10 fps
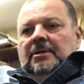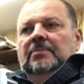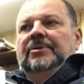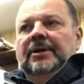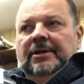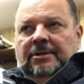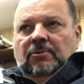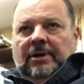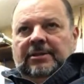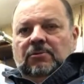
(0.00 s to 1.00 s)
But the
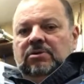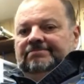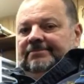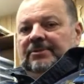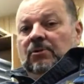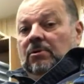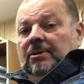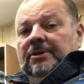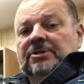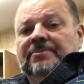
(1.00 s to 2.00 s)
way the
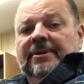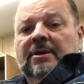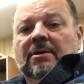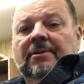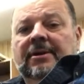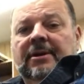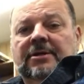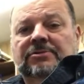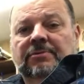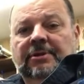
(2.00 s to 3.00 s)
world has been going has
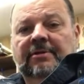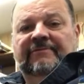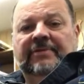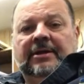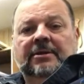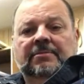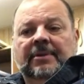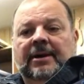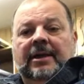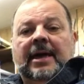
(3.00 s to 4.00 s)
really affected
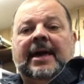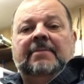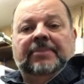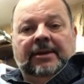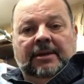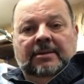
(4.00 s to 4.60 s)
my happy.